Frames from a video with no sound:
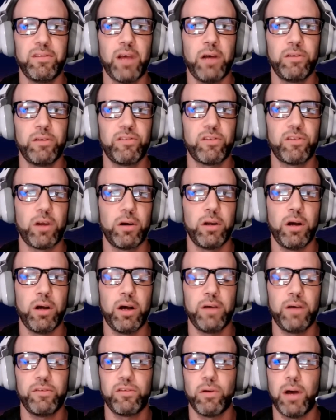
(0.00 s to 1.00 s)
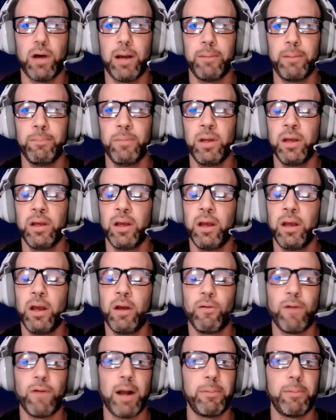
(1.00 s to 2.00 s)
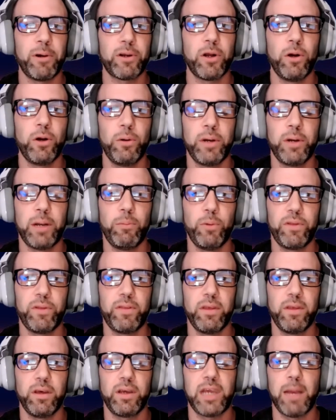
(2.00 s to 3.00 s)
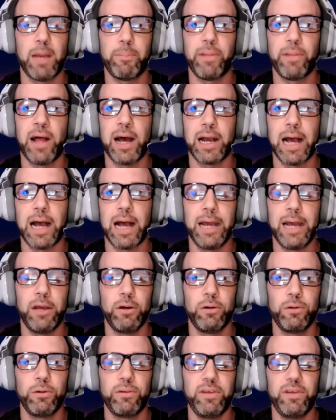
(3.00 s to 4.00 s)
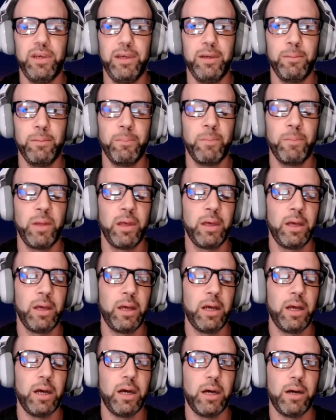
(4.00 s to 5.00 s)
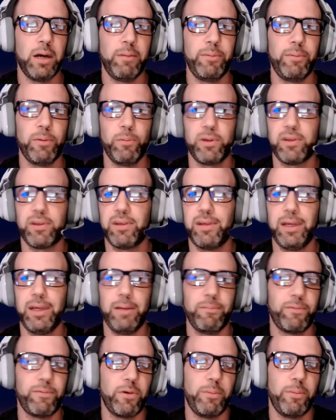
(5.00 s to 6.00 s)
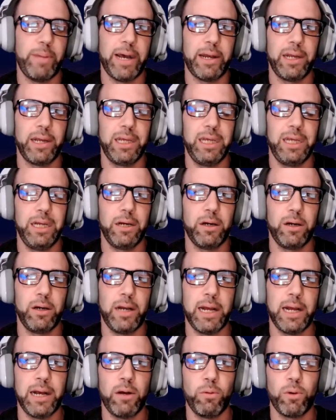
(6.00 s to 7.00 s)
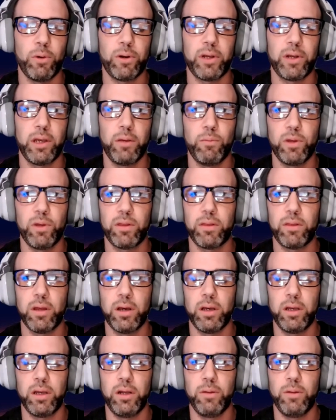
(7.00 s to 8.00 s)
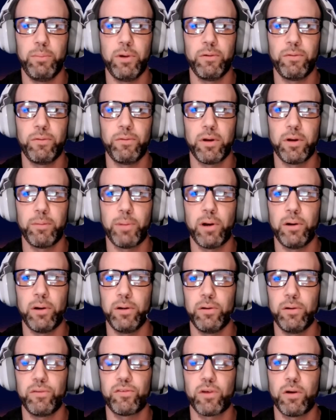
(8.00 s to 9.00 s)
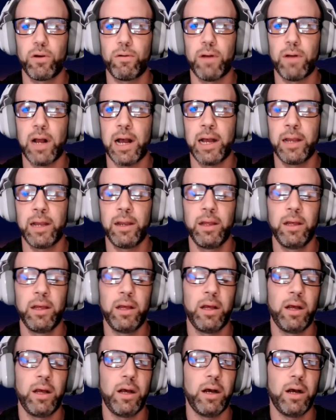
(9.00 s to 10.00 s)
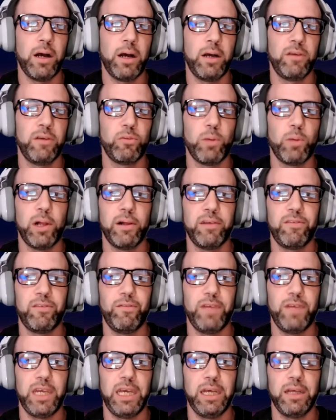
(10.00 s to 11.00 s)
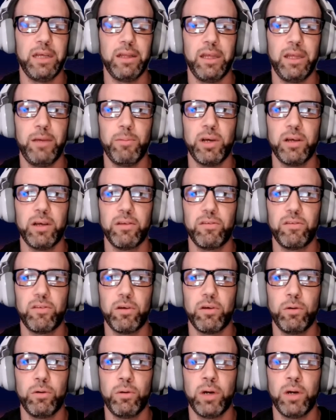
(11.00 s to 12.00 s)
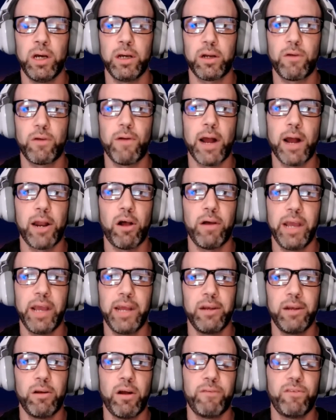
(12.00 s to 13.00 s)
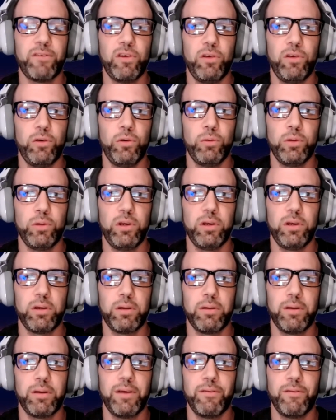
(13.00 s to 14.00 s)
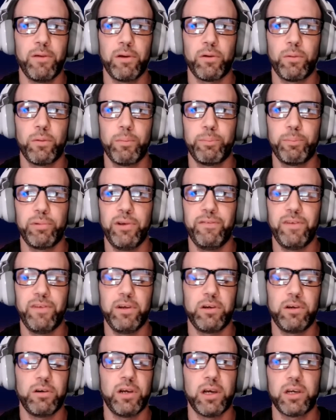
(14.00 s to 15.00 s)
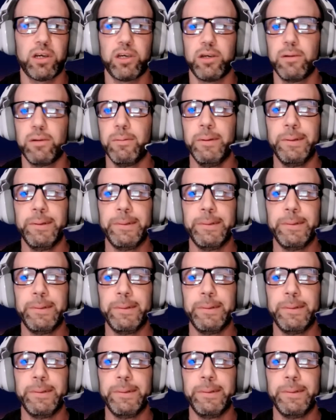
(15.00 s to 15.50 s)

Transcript: I'll start off. So I'm Robert Coed. I'm with the GetBlock.io team. I've been with the team for about a year now, working with both our partners Karat as well as Vinny Lima. So Karat, I'll hand it off to you and you give a brief introduction.